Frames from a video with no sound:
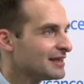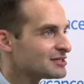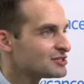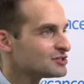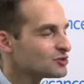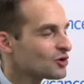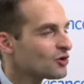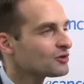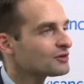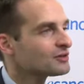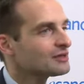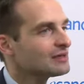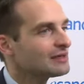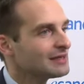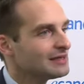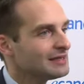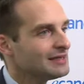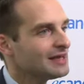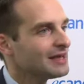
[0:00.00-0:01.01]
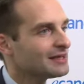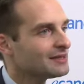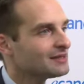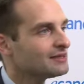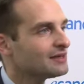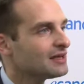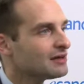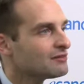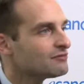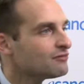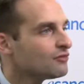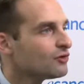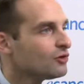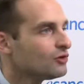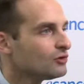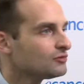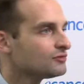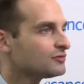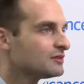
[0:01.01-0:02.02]
has not yet
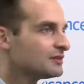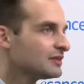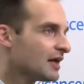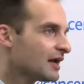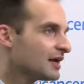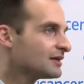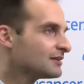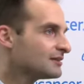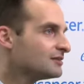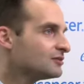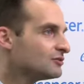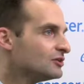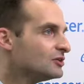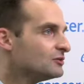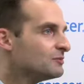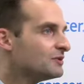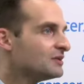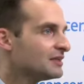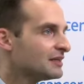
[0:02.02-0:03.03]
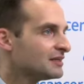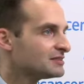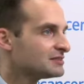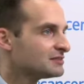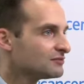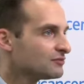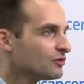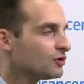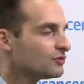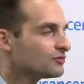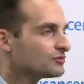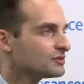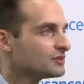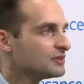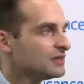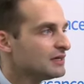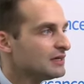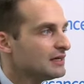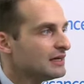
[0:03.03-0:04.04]
evolved like the treatment has evolved.